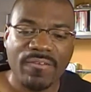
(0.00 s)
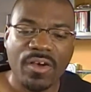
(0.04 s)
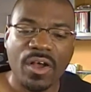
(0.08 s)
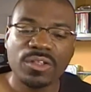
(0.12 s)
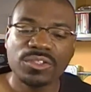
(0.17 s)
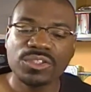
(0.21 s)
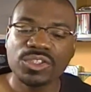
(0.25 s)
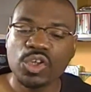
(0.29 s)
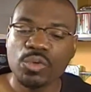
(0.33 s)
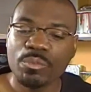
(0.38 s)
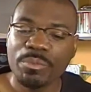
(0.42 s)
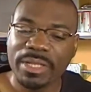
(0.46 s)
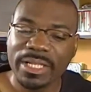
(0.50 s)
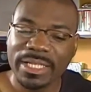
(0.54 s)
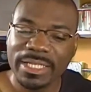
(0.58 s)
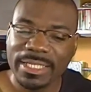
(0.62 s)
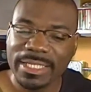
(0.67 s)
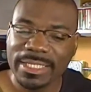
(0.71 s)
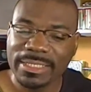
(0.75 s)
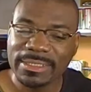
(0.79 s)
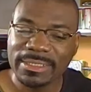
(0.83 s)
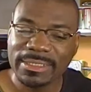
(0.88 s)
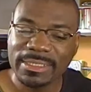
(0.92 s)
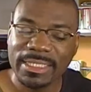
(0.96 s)
I've also
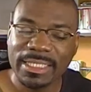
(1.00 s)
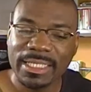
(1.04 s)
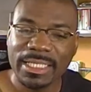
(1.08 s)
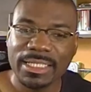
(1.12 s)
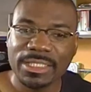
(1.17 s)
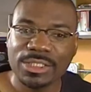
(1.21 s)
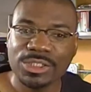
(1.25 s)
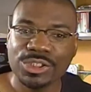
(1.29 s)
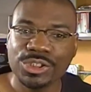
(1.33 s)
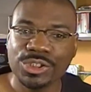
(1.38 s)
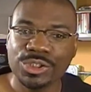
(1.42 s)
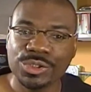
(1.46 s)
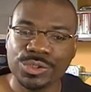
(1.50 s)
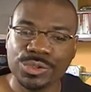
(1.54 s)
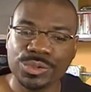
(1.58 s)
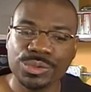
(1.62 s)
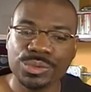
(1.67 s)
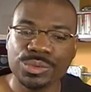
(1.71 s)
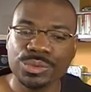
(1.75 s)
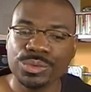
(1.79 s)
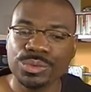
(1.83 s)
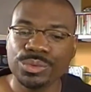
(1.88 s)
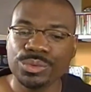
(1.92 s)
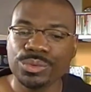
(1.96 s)
been listening
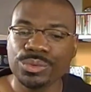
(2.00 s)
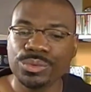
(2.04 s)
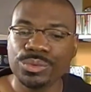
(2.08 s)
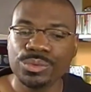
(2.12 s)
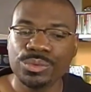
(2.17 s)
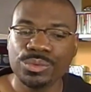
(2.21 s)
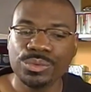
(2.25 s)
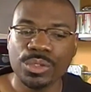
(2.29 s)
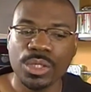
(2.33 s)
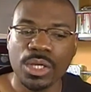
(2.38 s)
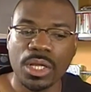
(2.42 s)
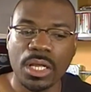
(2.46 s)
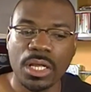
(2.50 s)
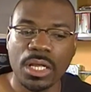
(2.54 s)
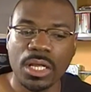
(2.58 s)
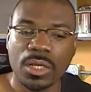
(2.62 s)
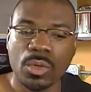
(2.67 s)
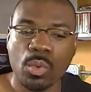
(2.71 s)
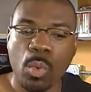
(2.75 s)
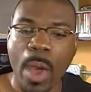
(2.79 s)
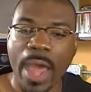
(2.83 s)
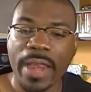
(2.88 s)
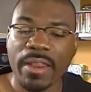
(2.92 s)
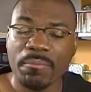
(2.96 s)
to
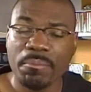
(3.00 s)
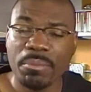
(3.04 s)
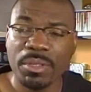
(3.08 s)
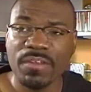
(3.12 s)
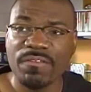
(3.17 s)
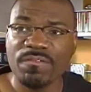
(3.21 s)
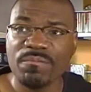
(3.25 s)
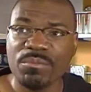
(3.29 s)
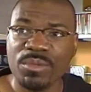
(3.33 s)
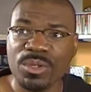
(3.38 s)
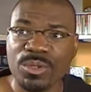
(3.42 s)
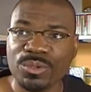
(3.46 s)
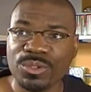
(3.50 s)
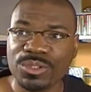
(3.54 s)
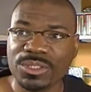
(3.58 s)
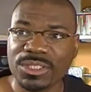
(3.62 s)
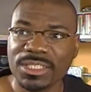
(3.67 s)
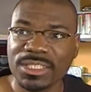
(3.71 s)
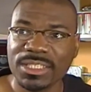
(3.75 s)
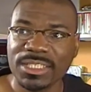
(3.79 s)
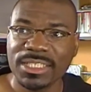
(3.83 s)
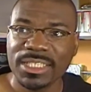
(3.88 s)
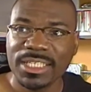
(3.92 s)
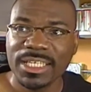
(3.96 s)
quite a bit of
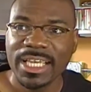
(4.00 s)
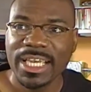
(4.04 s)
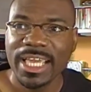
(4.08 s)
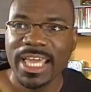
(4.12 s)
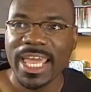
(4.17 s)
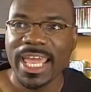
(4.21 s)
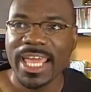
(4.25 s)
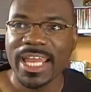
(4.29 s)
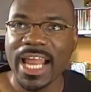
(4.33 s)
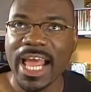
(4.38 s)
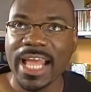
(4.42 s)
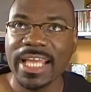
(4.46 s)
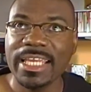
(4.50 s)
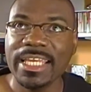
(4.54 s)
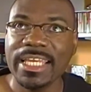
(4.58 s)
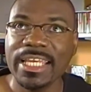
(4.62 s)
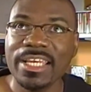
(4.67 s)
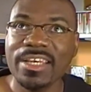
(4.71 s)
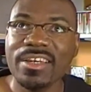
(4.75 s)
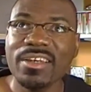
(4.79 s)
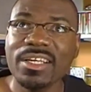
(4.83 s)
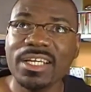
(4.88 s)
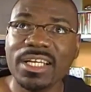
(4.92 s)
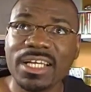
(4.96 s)
music, and I
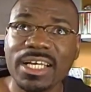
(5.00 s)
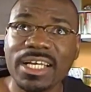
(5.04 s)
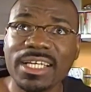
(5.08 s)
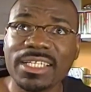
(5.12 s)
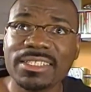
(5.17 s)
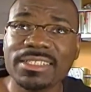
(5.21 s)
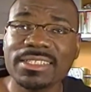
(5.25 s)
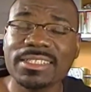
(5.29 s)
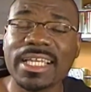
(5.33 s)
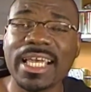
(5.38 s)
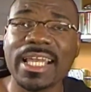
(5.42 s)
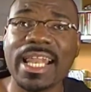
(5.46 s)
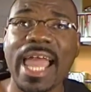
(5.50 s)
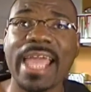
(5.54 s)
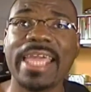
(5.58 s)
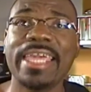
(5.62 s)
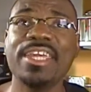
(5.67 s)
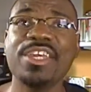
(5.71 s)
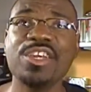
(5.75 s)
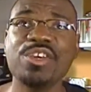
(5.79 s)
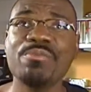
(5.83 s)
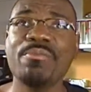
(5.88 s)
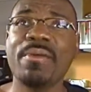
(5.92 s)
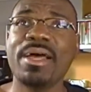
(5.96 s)
hear us, and
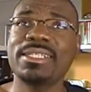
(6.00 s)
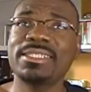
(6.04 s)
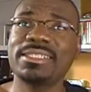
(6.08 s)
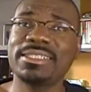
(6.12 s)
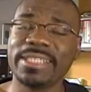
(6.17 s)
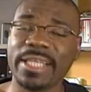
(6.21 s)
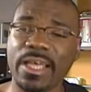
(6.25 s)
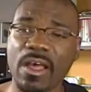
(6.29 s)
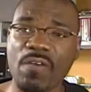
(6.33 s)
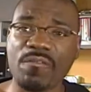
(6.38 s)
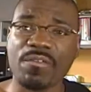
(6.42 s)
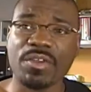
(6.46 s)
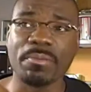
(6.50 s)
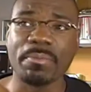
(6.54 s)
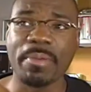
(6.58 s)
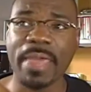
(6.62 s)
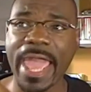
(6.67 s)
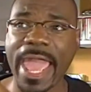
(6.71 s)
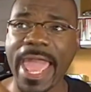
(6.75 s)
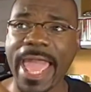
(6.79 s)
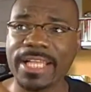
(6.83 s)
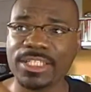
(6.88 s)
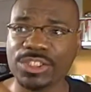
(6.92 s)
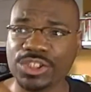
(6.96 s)
I hear myself
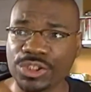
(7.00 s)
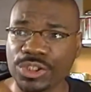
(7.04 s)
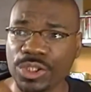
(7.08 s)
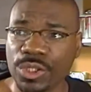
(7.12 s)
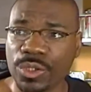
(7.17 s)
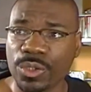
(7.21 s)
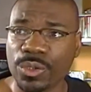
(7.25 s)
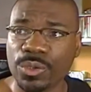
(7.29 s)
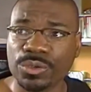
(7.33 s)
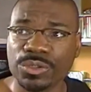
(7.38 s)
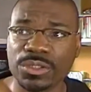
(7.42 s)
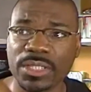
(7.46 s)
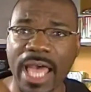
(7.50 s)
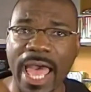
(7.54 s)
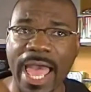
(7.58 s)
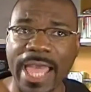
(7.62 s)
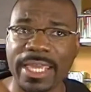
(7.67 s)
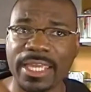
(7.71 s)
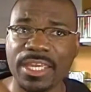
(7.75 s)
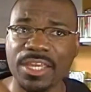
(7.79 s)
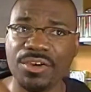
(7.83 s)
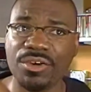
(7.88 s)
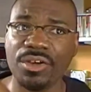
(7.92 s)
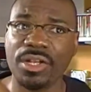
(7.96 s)
in past shows.
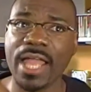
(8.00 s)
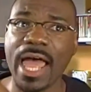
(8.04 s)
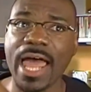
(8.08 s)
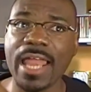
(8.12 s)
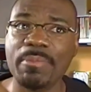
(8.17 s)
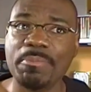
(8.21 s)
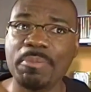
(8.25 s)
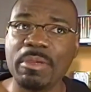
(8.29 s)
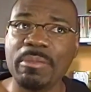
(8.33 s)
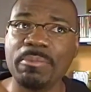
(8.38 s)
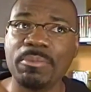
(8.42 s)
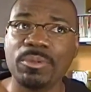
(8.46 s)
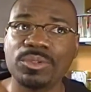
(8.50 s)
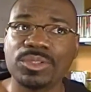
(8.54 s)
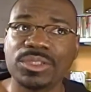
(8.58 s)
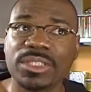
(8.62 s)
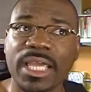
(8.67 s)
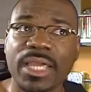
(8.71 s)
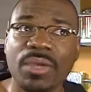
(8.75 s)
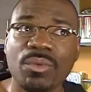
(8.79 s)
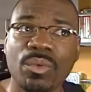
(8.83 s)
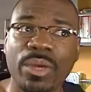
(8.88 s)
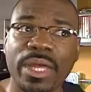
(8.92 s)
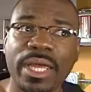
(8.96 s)
I hear a lot of people
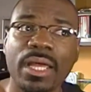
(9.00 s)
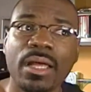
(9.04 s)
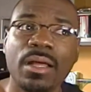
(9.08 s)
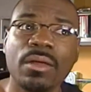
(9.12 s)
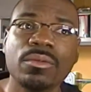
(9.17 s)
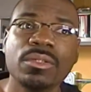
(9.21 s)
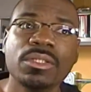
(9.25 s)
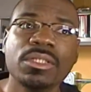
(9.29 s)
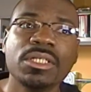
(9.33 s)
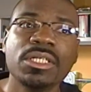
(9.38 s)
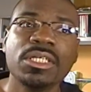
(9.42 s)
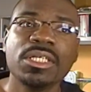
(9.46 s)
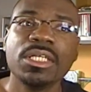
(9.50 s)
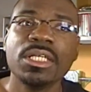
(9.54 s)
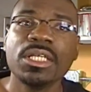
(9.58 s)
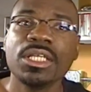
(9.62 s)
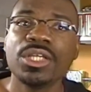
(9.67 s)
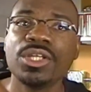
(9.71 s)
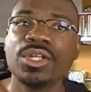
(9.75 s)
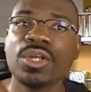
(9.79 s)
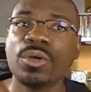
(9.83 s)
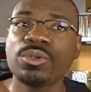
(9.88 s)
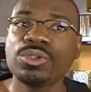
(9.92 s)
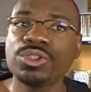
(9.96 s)
say, well,
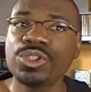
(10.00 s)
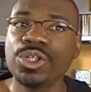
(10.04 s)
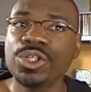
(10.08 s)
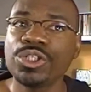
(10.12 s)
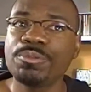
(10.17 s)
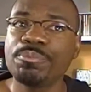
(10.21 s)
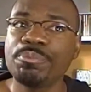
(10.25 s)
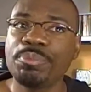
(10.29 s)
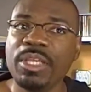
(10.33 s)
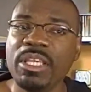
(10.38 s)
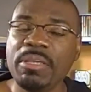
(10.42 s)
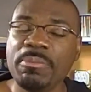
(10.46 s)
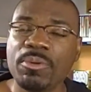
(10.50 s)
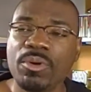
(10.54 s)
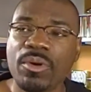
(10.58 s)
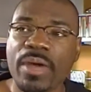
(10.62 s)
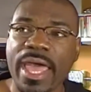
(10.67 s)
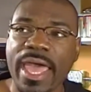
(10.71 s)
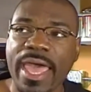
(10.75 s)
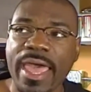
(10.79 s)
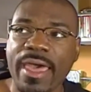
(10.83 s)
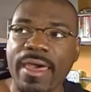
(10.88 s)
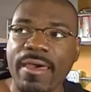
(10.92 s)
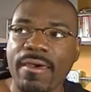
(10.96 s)
you know, certain
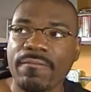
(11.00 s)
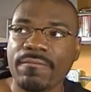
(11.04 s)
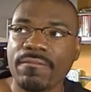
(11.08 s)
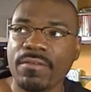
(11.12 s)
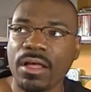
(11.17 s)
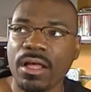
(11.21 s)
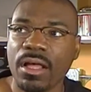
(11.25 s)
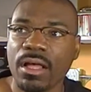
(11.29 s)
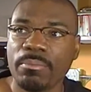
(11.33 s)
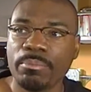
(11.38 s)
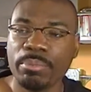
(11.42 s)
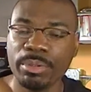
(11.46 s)
people have